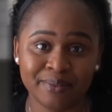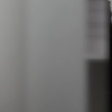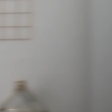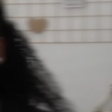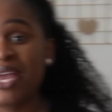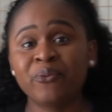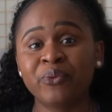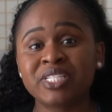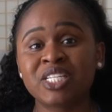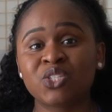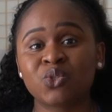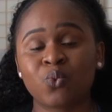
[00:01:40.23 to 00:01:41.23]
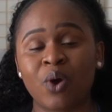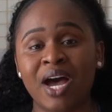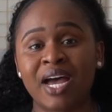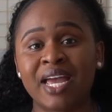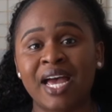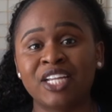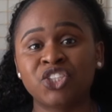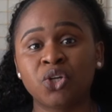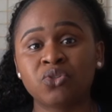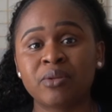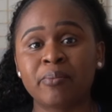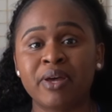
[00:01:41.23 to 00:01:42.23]
The main reasons why I
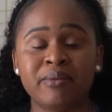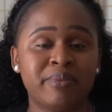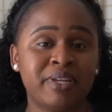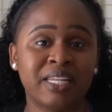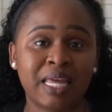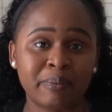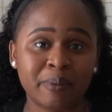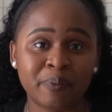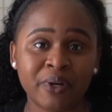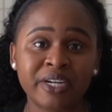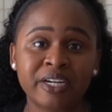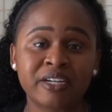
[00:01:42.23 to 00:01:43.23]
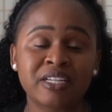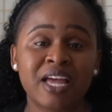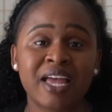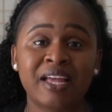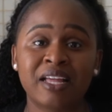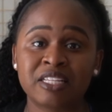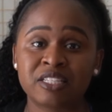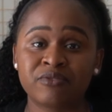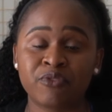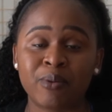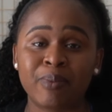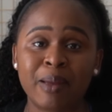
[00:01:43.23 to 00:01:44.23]
chose the Munbin label printer
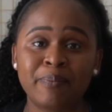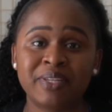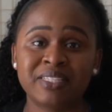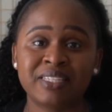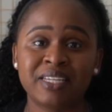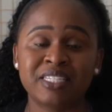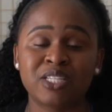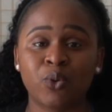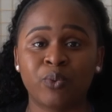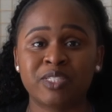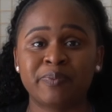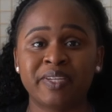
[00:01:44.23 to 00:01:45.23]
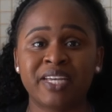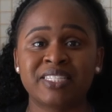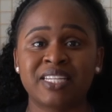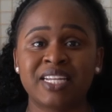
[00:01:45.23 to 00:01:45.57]
for my business was because